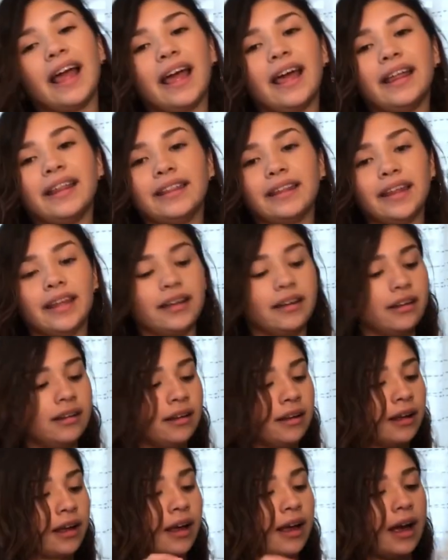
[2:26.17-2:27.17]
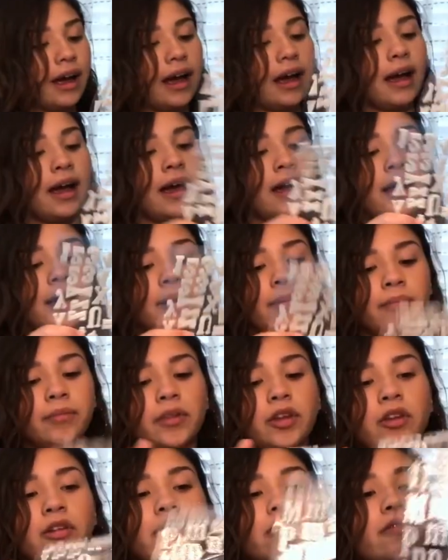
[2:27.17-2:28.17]
And then
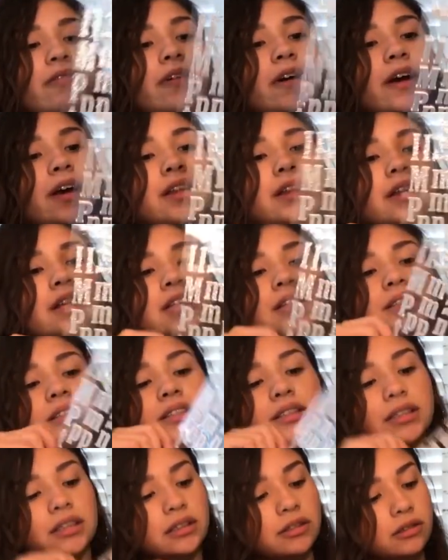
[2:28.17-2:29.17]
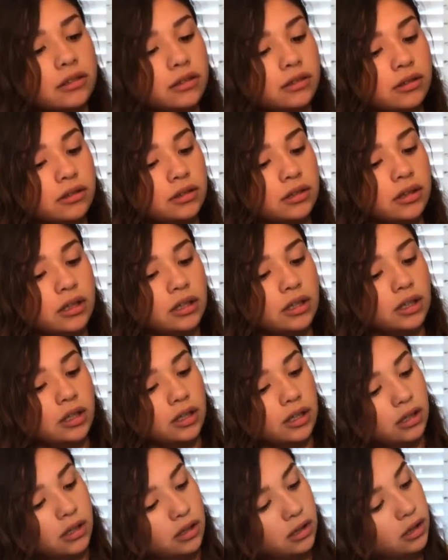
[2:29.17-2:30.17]
you can find these little
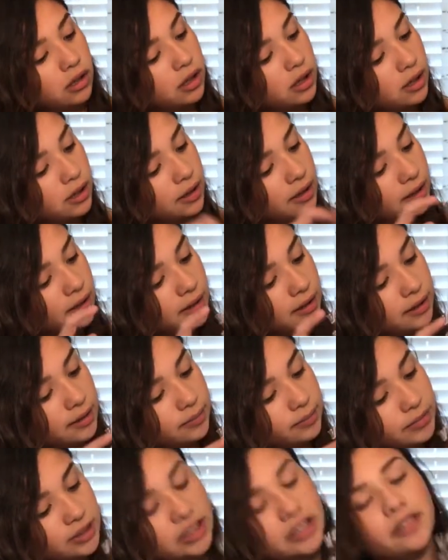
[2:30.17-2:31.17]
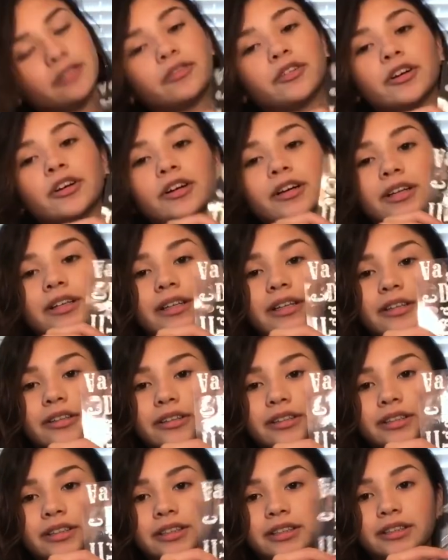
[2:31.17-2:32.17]
silver
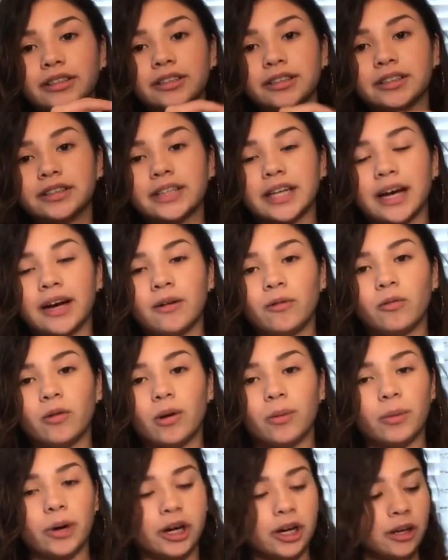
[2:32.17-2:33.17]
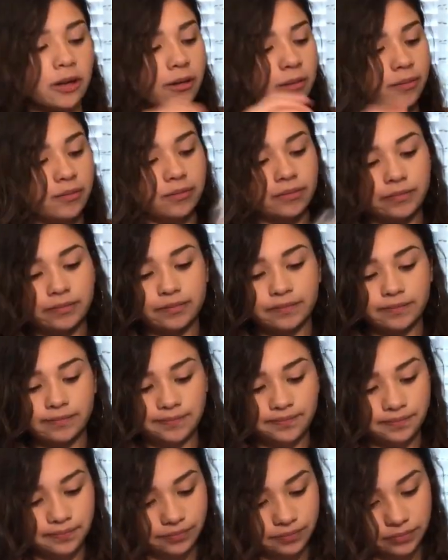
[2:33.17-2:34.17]
glitter stickers at Walmart.
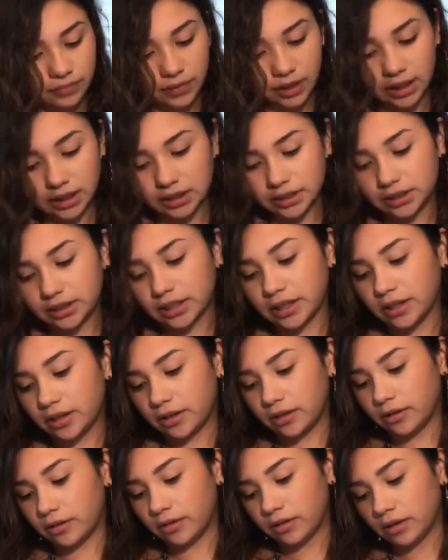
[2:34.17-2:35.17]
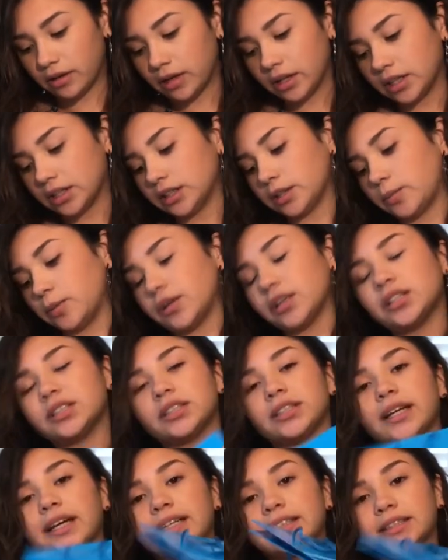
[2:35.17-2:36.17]
So to
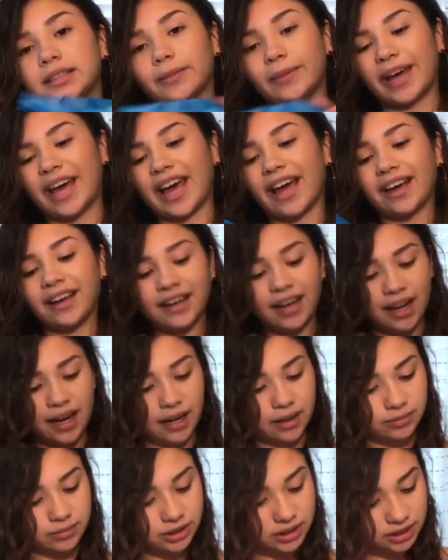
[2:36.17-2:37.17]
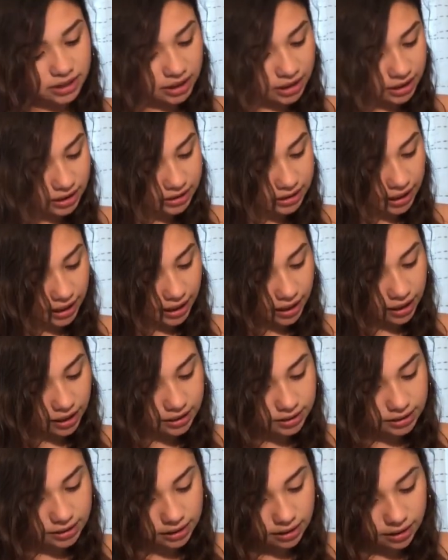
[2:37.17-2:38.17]
personalize the bag, I'm just going to
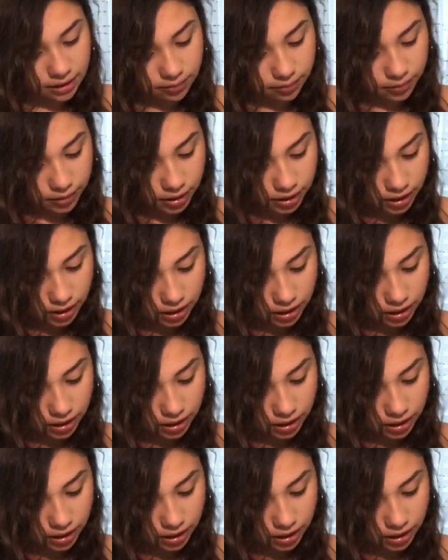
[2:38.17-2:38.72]
take some